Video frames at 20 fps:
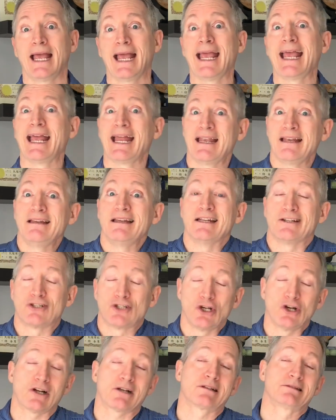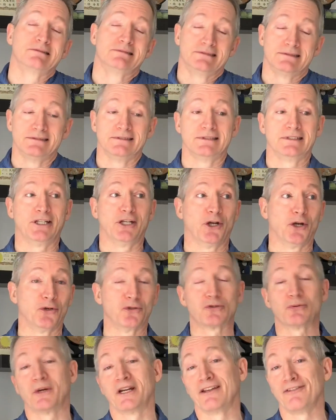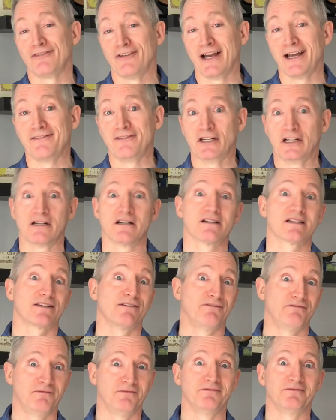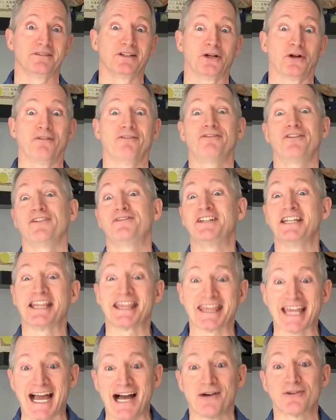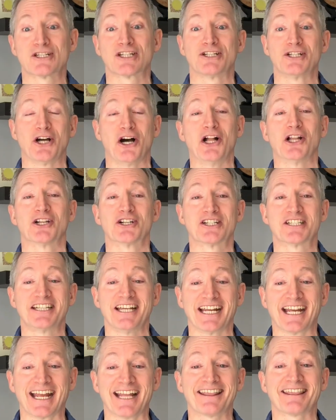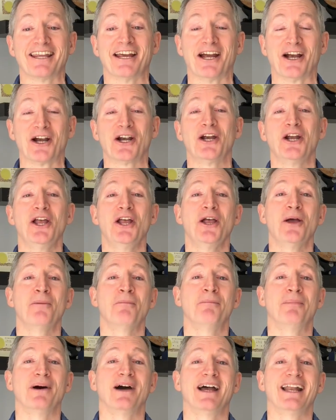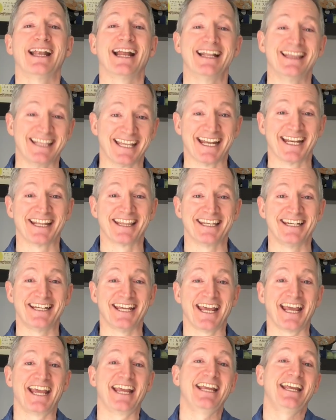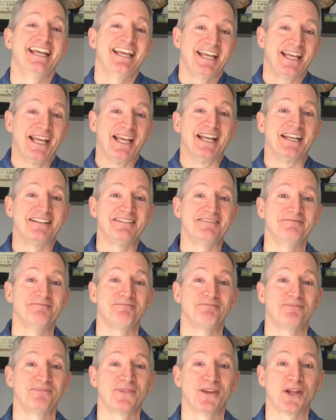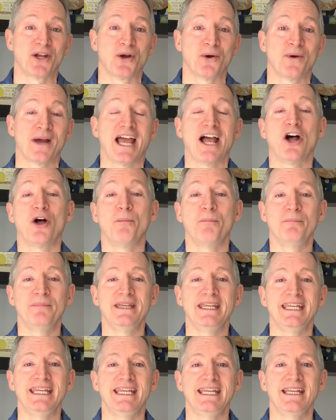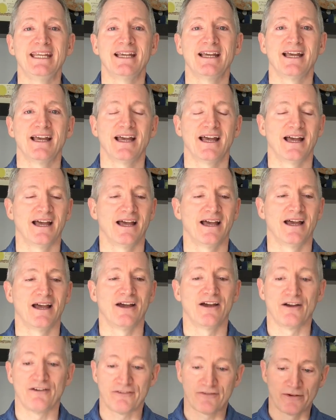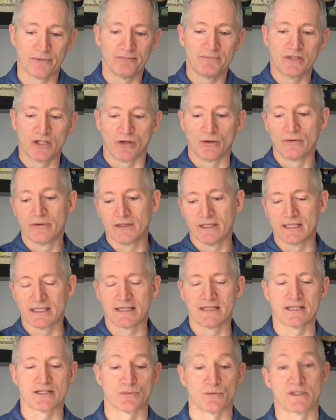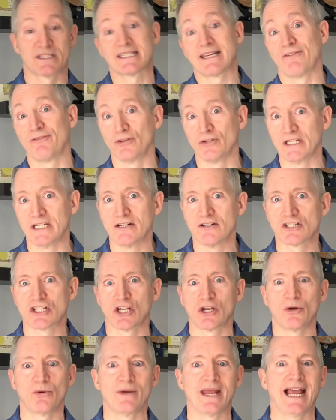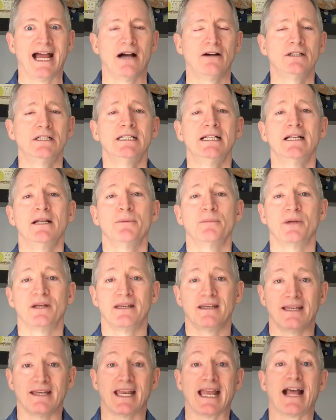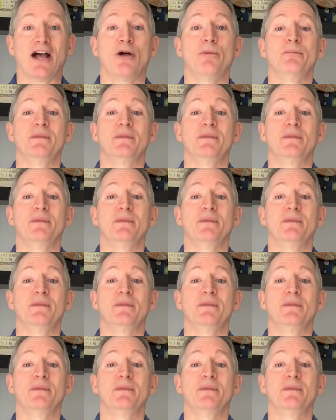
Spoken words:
And it took, 25 years and, $50,000 to get there. But at the end of the day, it, helped me from, this was several years ago now, but it helped